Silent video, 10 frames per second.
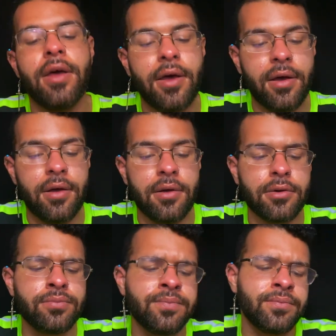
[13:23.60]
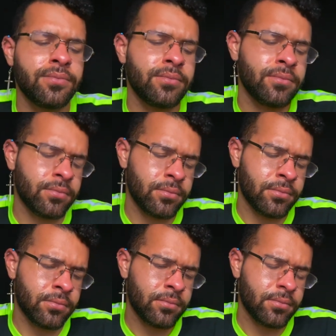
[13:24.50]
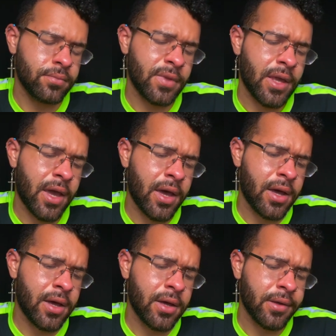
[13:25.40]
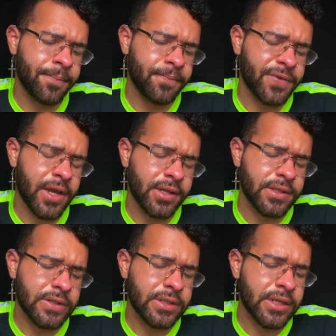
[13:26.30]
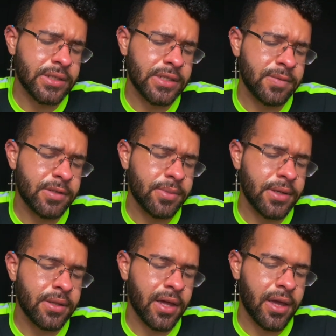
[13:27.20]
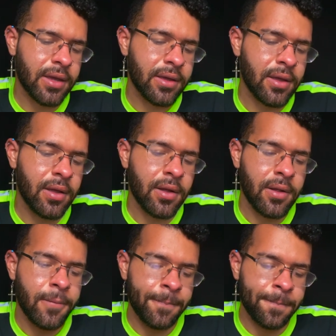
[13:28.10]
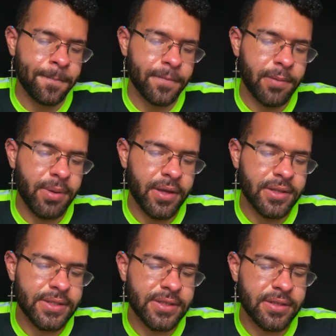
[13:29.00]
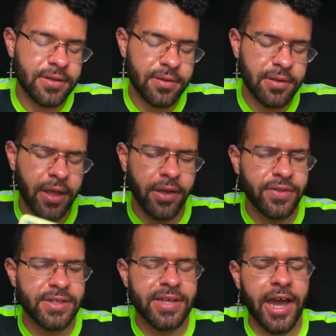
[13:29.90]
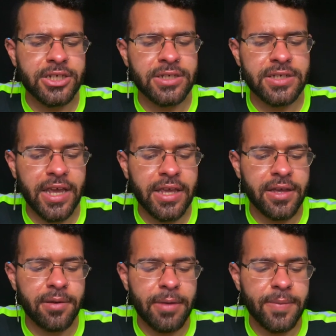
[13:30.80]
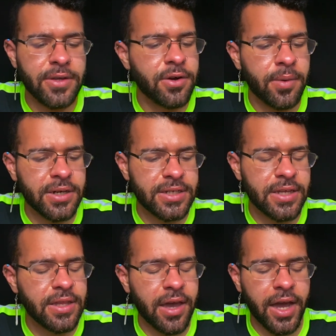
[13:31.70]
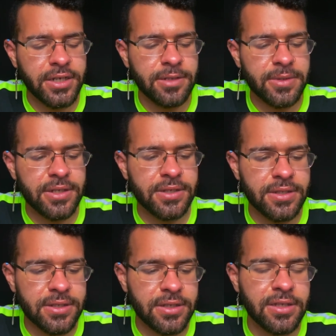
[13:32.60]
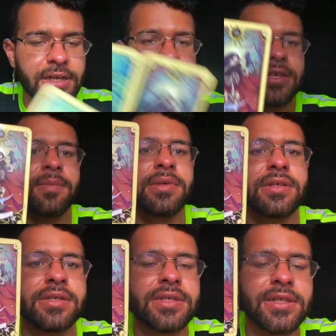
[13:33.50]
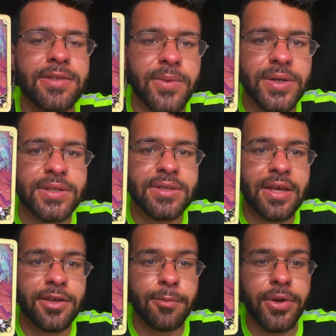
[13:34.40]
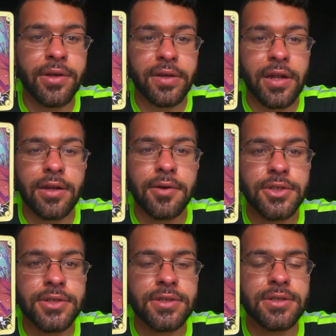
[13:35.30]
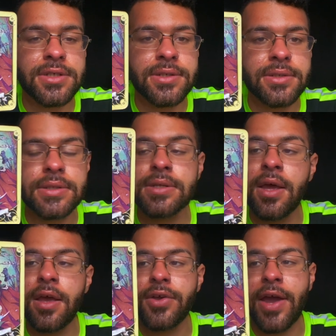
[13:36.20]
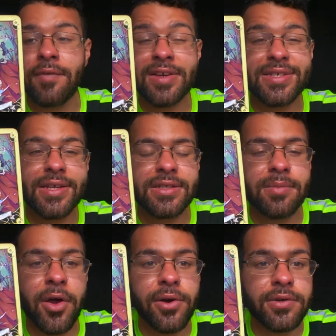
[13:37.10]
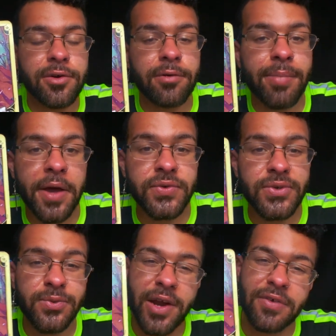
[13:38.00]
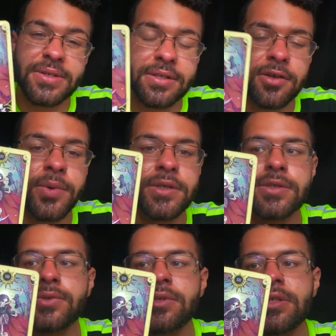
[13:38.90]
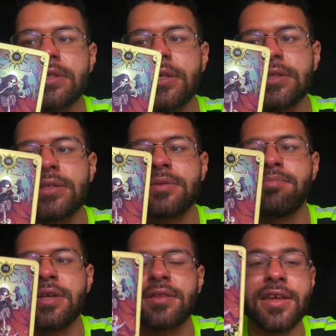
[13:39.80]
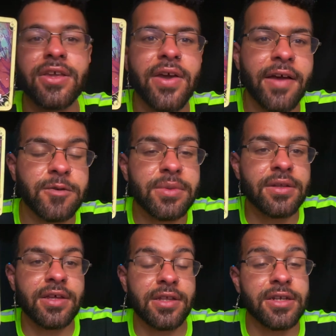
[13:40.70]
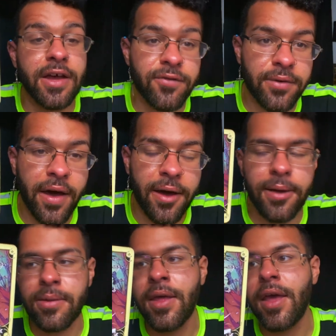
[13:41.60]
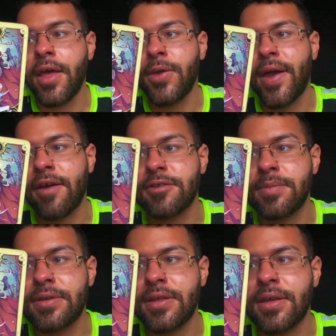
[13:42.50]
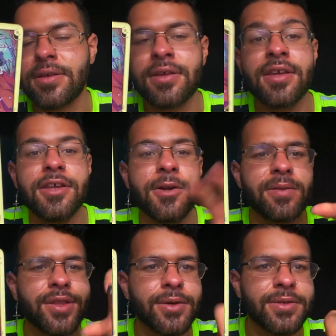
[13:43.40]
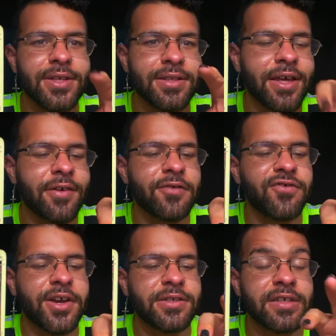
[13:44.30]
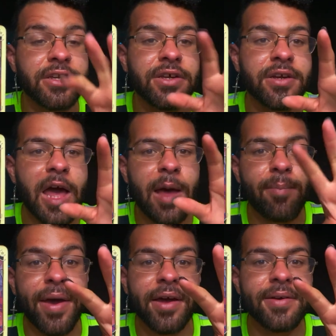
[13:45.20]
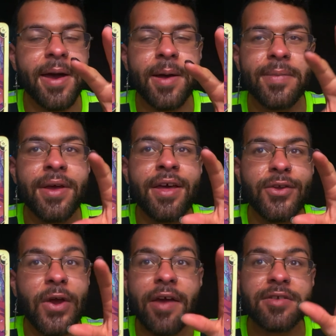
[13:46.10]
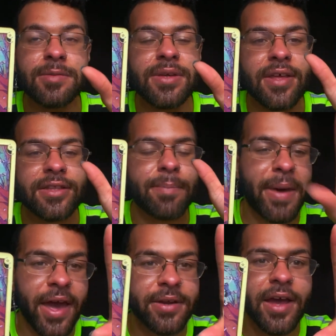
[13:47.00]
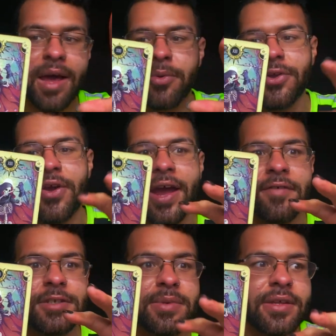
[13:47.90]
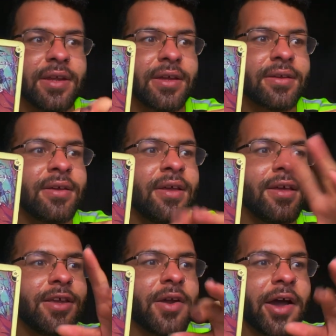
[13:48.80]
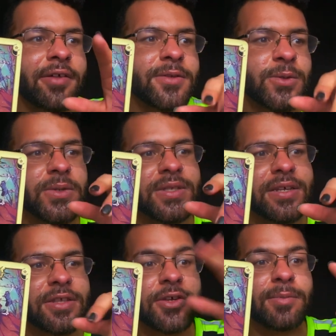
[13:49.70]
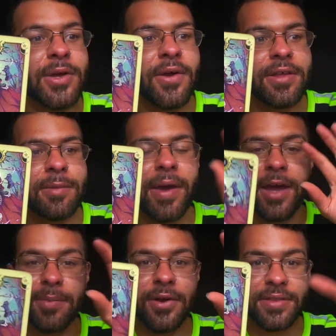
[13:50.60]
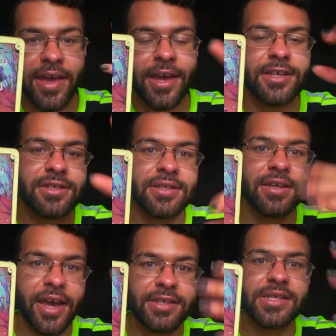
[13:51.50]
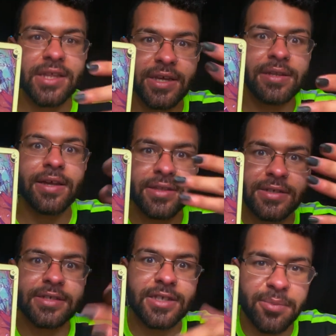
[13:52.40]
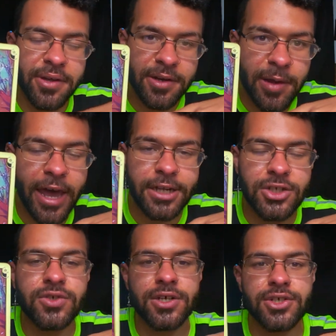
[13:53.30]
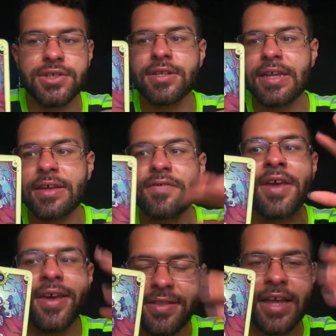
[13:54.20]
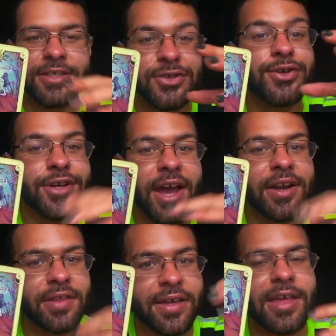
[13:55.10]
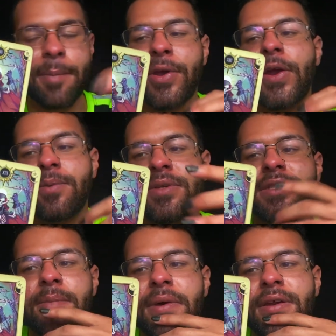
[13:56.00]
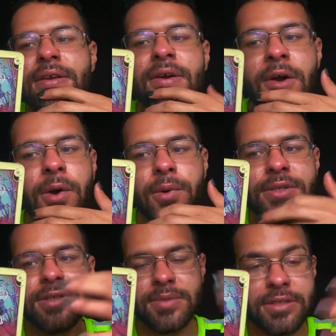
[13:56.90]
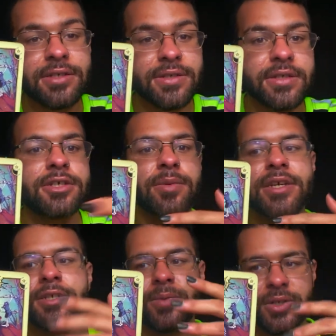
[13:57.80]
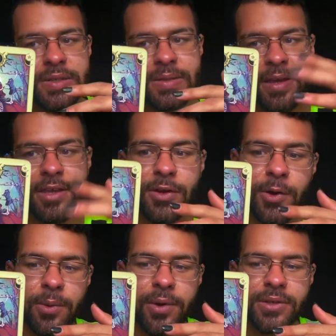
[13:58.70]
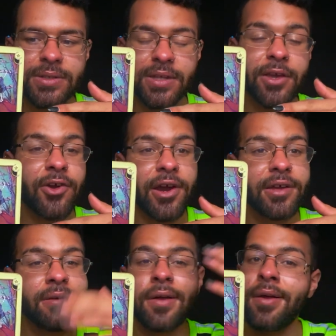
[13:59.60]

hmm yeah cancer it does seem to be like the biggest like this action taken maybe you don't want to take the action because it does come in a sense where it's like you're putting a closure to things you're having to set some hardcore boundary when i receive the queen of swords it does mean like you have to be like the tough guy you have to be like you know there's like that phrase like good cop bad cop you're having to be like the bad cop or you're having to be like you know how there's always like the good parent and the bad parent that actually has to like lay the discipline and add structure to life that's you're kind of like that parent with somebody or with some situation where it's just like like, you know, where it's just like, you're right,